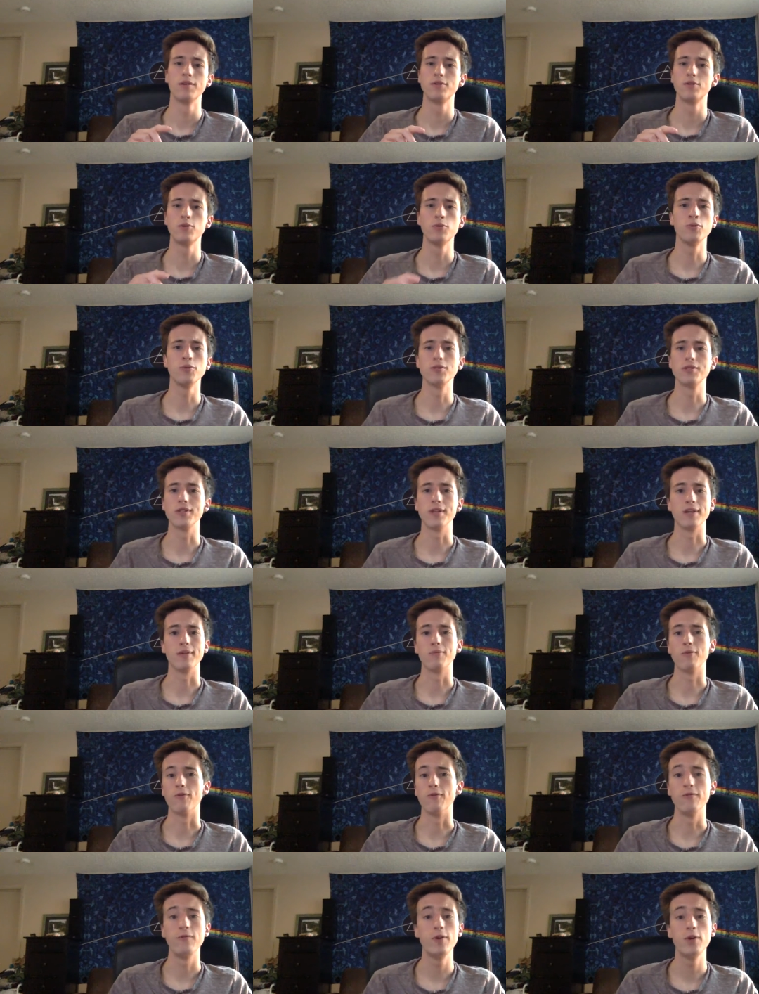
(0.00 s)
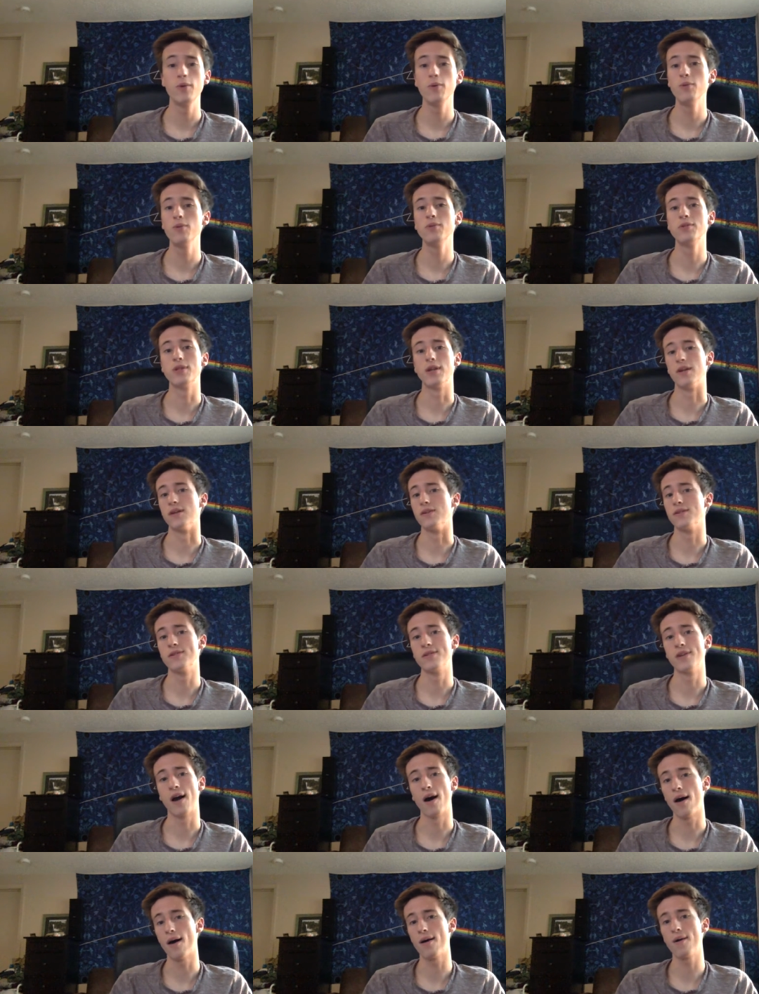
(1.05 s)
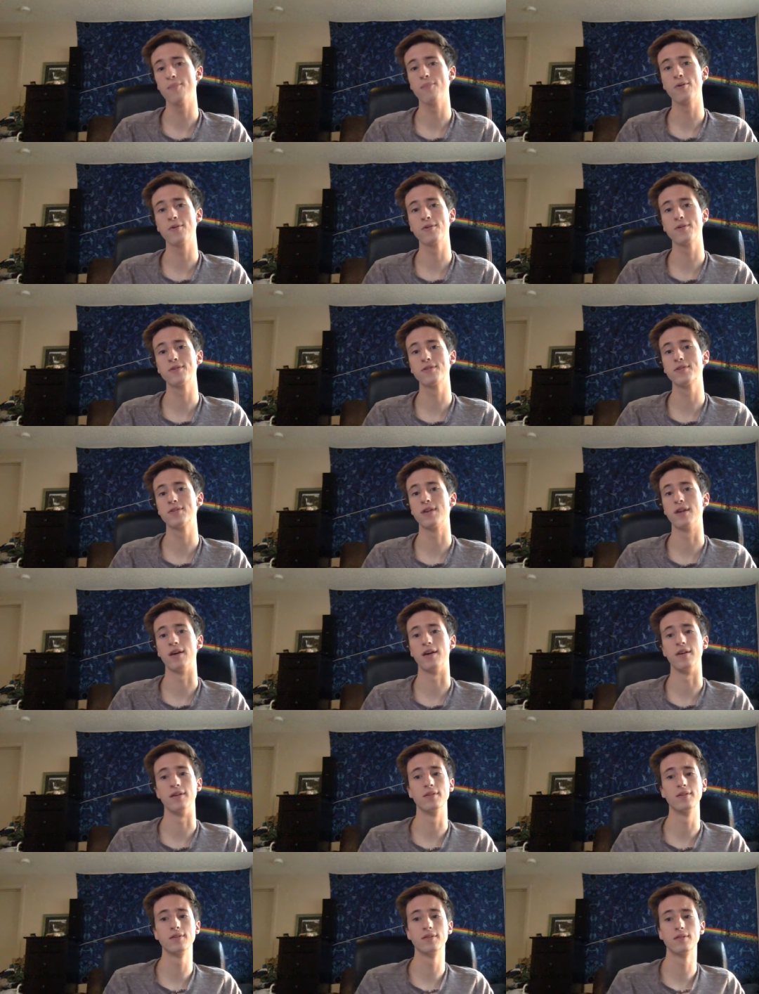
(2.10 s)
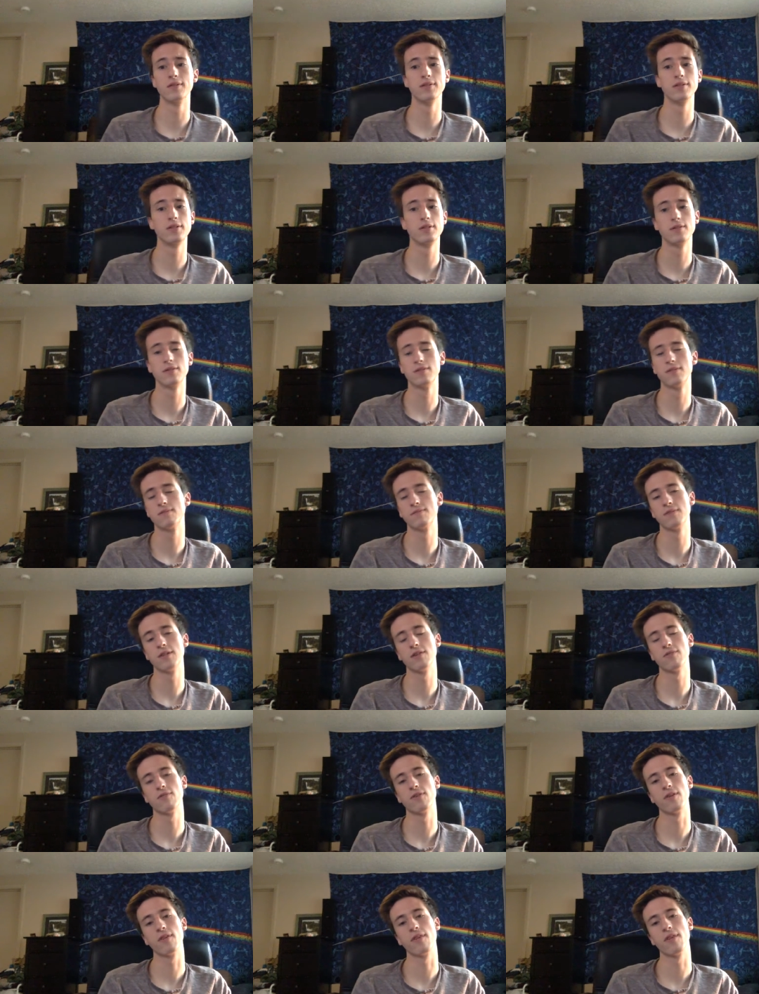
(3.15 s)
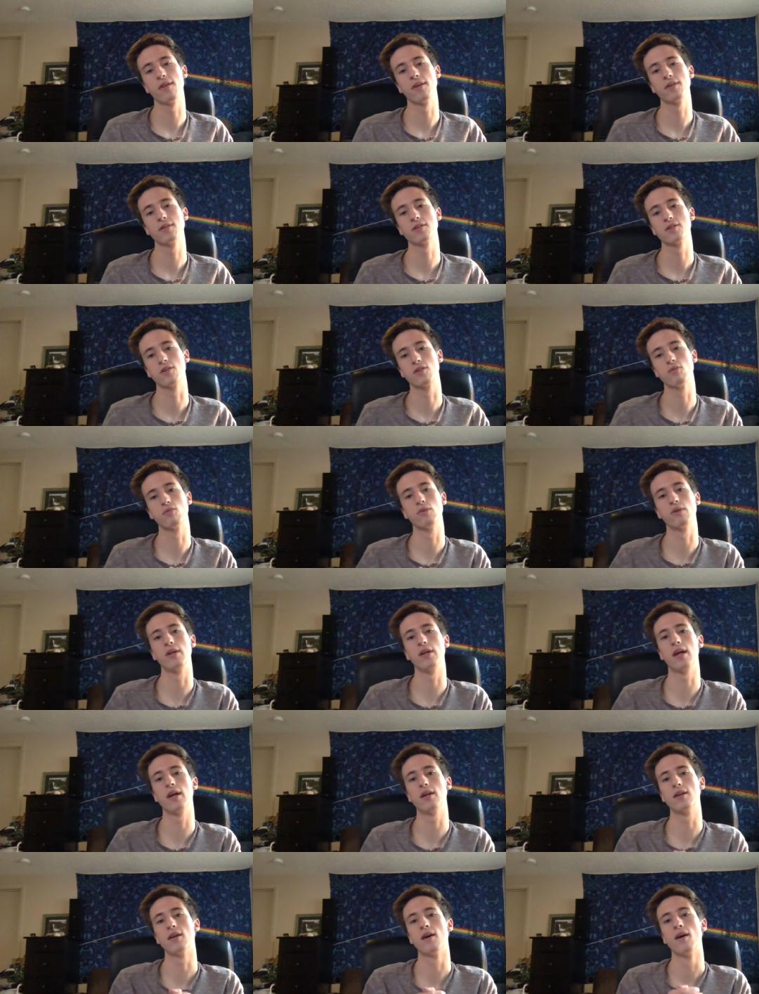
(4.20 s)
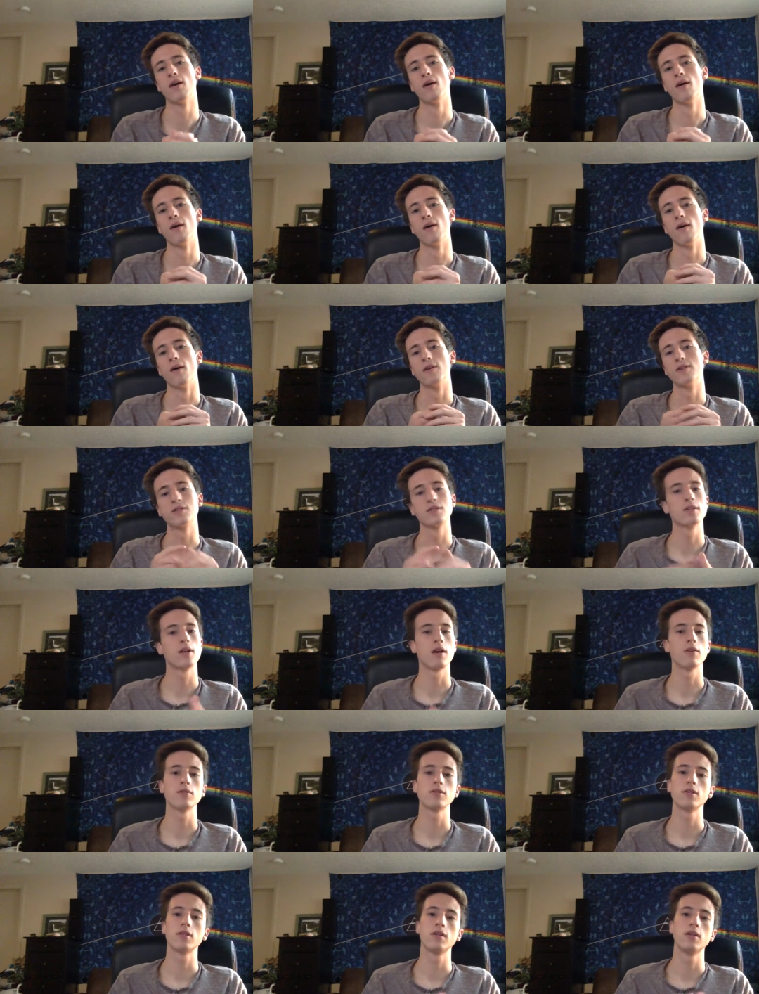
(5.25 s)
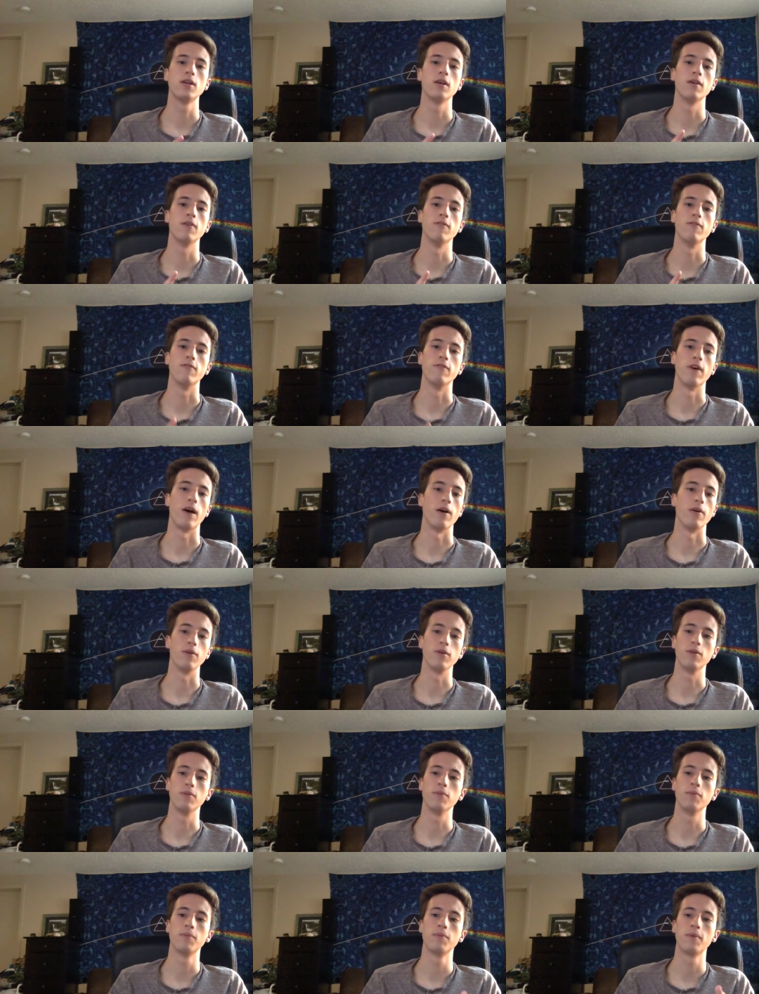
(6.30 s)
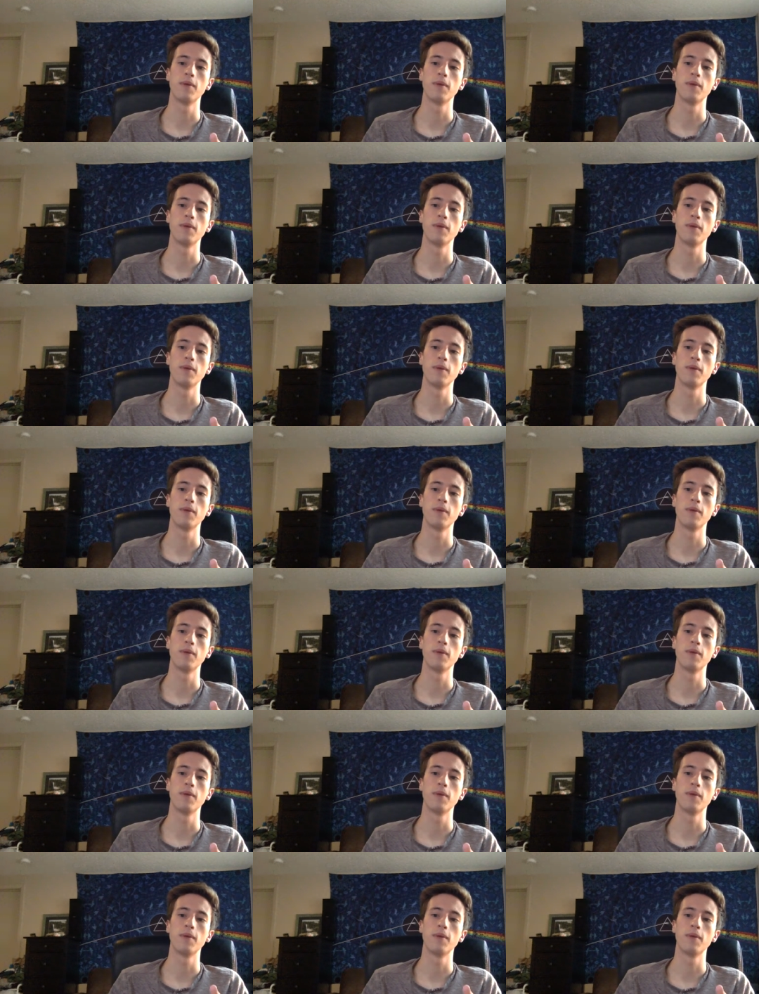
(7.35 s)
tools like reviews and timers and different things to create scarcity and value.